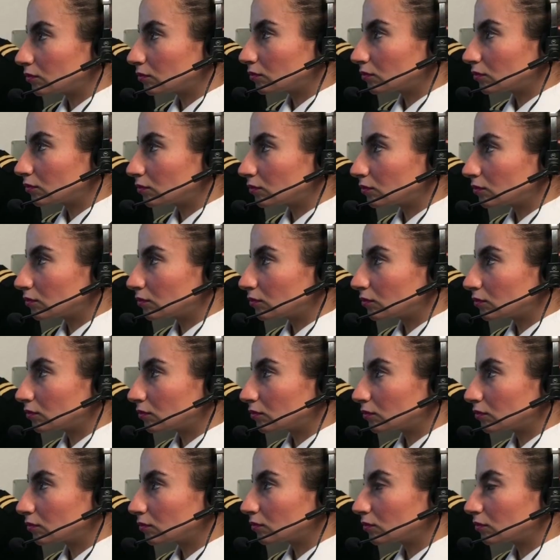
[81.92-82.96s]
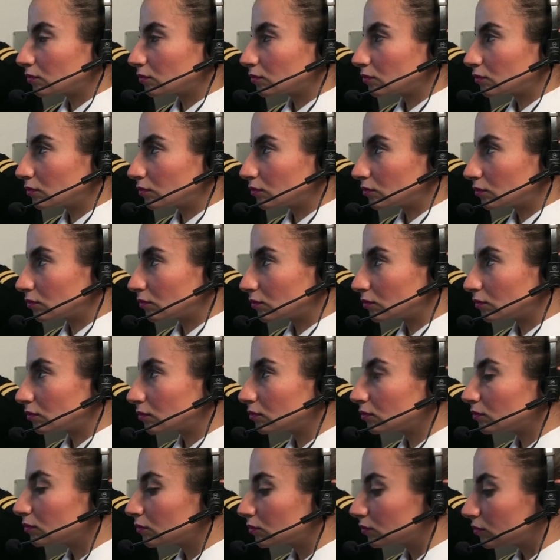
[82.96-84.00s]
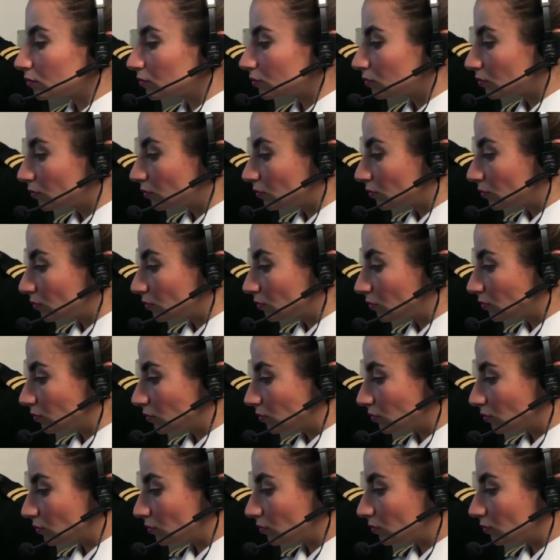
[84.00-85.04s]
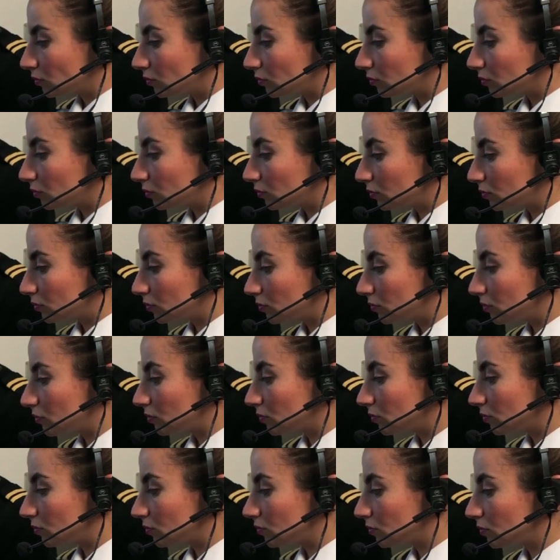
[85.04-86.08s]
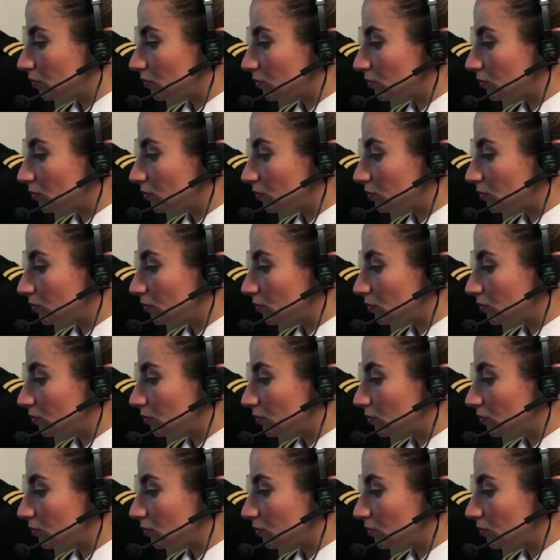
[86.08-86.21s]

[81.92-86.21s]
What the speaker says: [no speech]